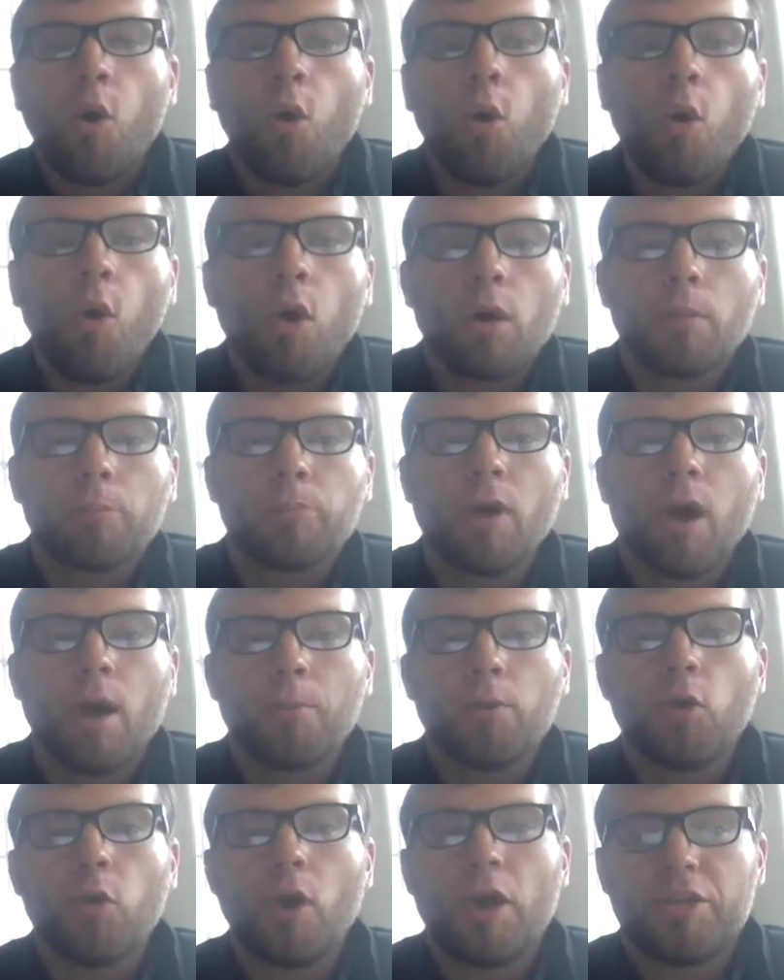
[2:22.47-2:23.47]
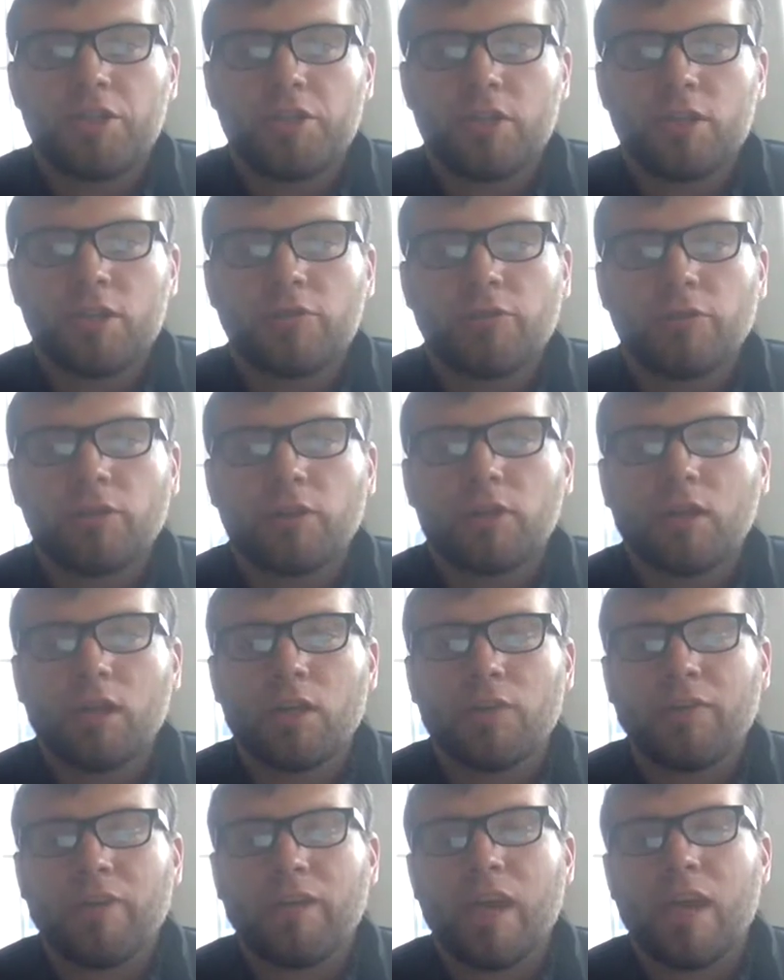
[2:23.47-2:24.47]
or prompt questions for
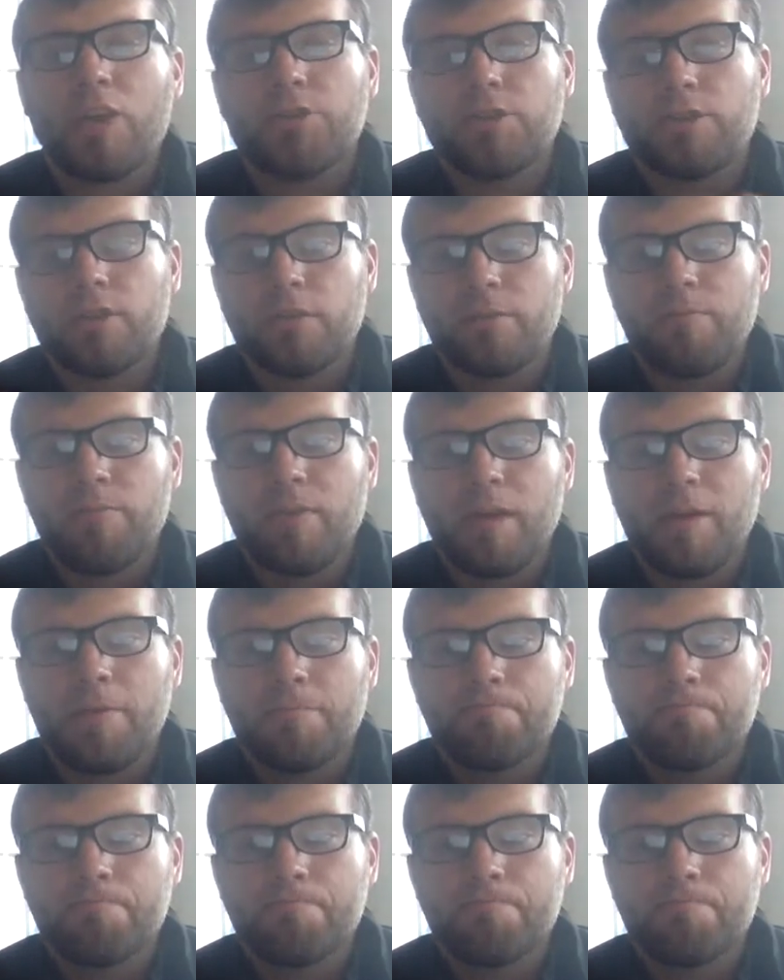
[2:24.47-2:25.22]
clarification to me.